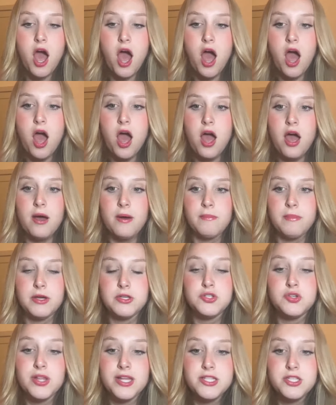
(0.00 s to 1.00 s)

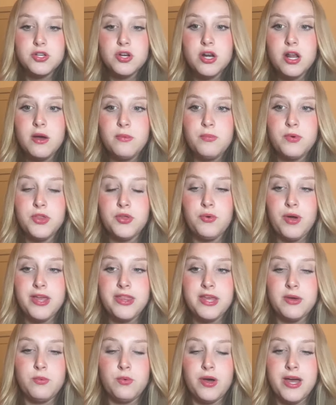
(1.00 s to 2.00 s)
So let's start off with who I
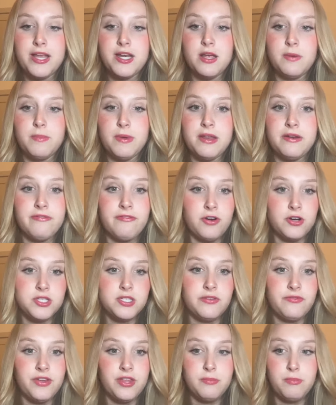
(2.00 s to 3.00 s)
think will end up in 1st
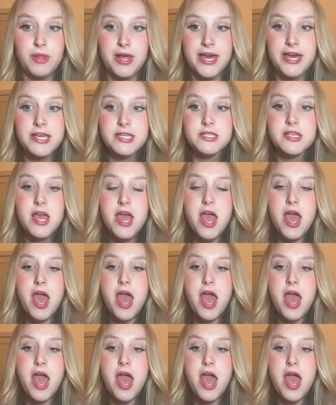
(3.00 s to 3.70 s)
to 5th place.